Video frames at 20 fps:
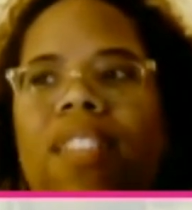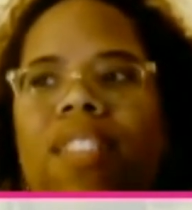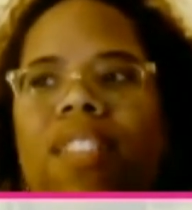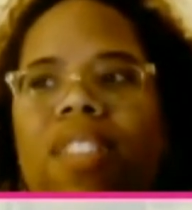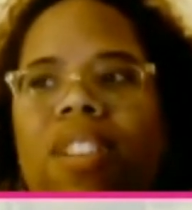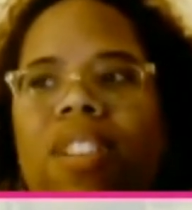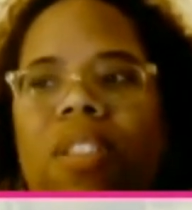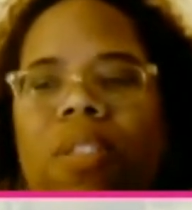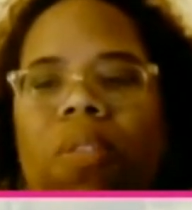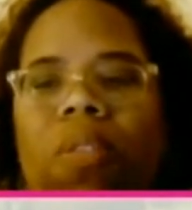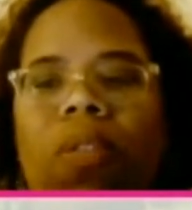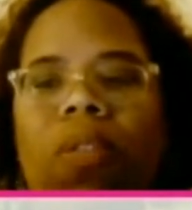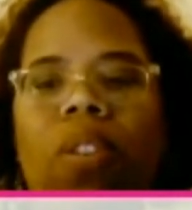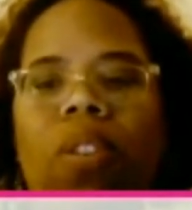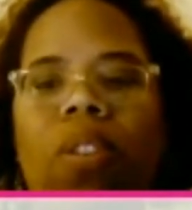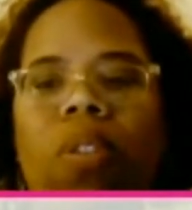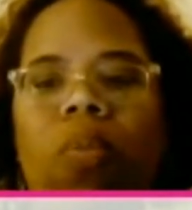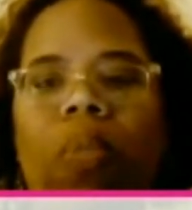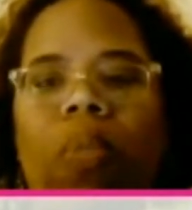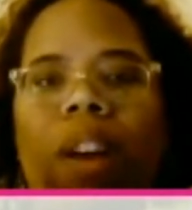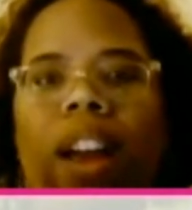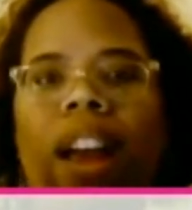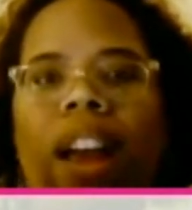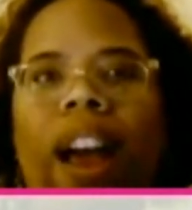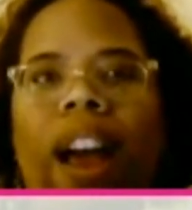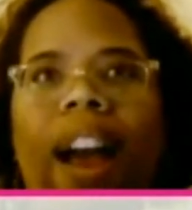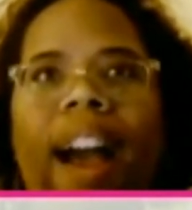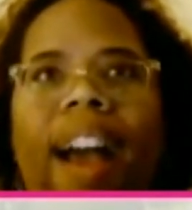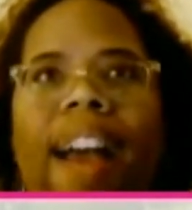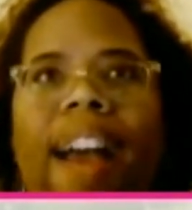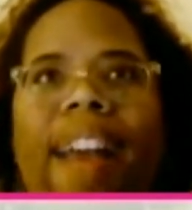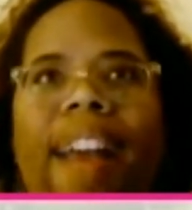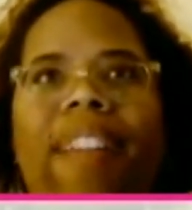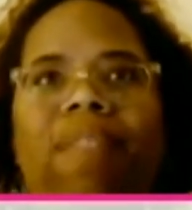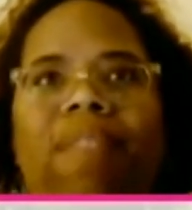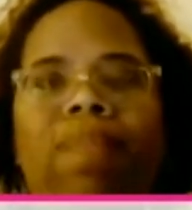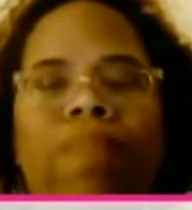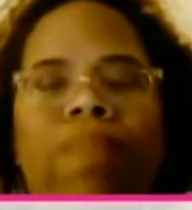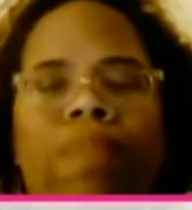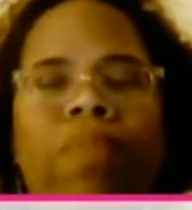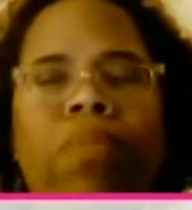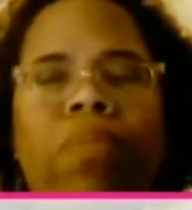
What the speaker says: can't do what I